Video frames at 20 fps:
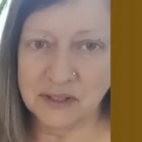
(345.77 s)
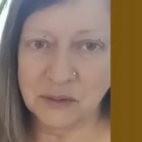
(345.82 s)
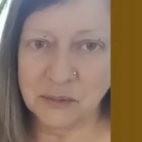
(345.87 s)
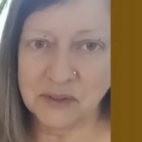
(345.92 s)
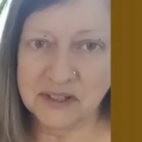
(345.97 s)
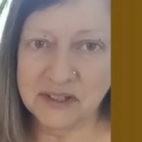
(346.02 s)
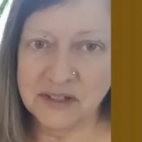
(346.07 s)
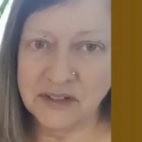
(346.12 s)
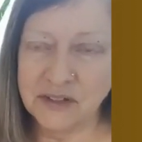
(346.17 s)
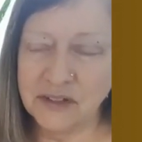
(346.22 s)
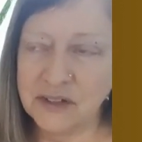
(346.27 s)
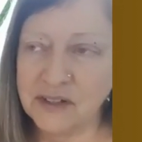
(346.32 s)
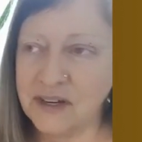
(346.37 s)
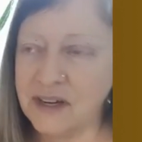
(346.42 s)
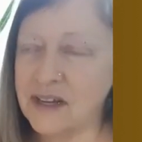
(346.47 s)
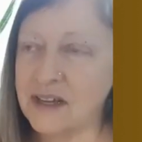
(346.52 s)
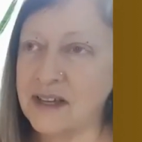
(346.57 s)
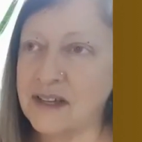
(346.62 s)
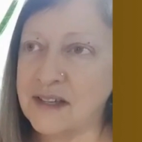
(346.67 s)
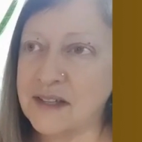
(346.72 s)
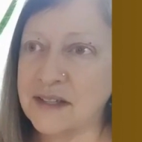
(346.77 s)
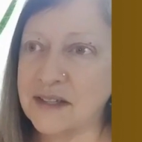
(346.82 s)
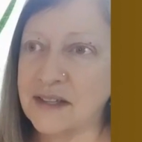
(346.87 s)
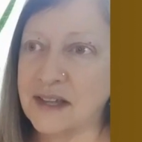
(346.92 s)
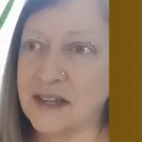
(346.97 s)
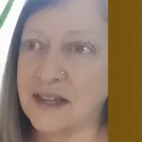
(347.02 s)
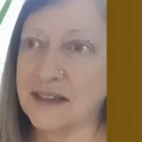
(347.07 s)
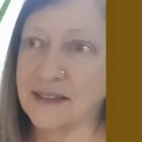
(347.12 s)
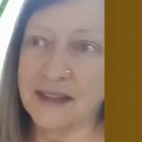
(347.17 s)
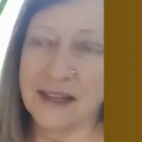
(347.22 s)
winter
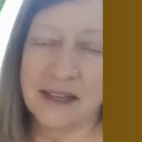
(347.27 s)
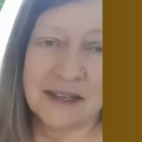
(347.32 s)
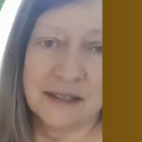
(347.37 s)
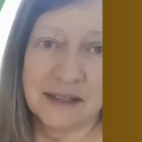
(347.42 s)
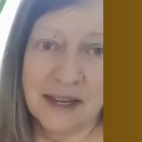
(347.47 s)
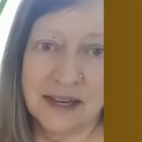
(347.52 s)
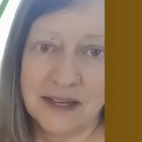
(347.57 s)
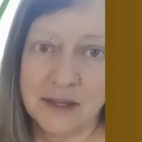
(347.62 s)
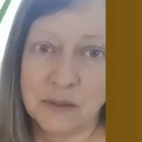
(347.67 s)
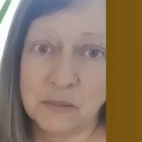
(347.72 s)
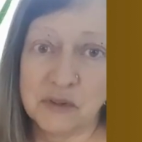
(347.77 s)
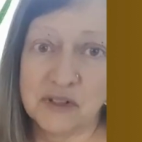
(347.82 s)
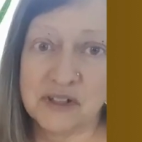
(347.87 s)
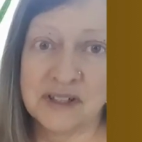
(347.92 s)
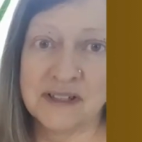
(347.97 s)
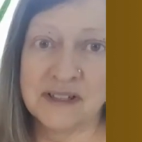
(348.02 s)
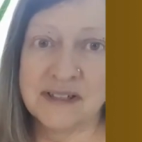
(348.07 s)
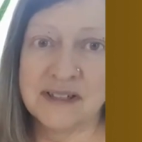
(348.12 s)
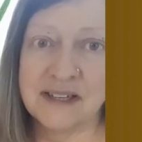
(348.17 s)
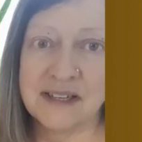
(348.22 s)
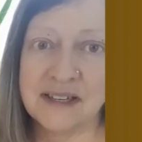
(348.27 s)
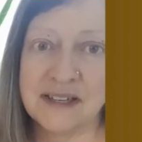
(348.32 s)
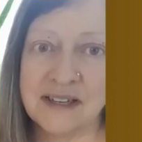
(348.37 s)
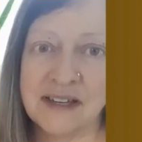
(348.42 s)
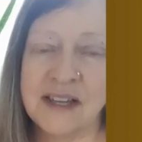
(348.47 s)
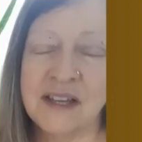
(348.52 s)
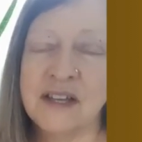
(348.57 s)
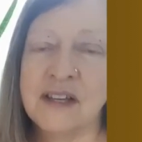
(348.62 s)
and then get it mordanted.